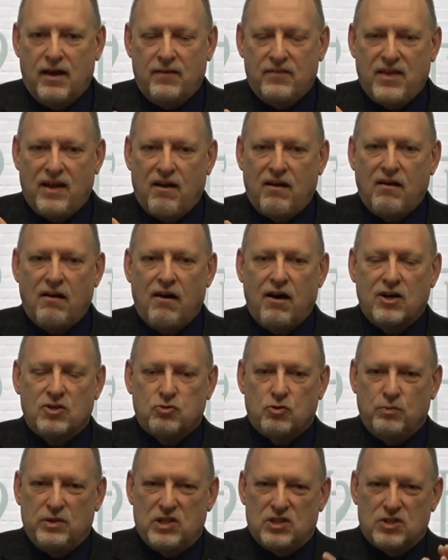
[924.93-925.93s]
that our
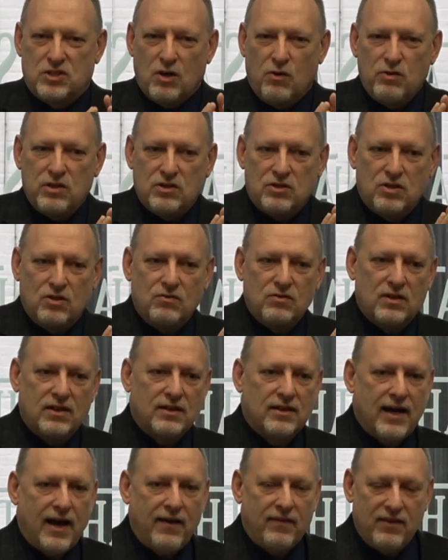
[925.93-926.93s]
hearts will be so in tune to
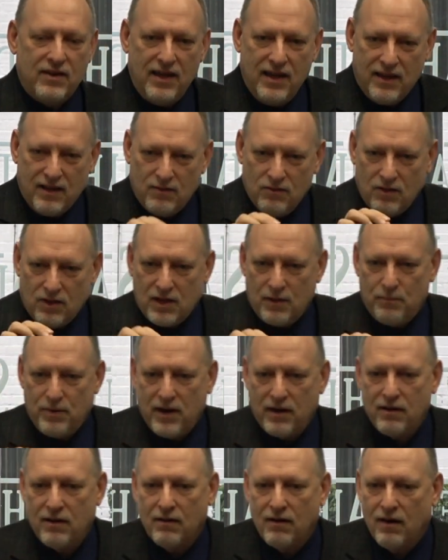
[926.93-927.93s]
God that He can look
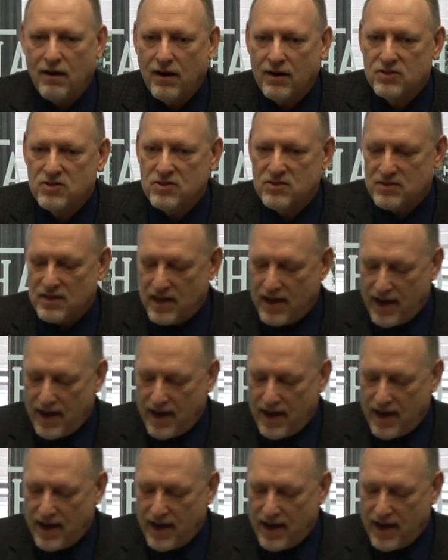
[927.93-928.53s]
upon our hearts and say,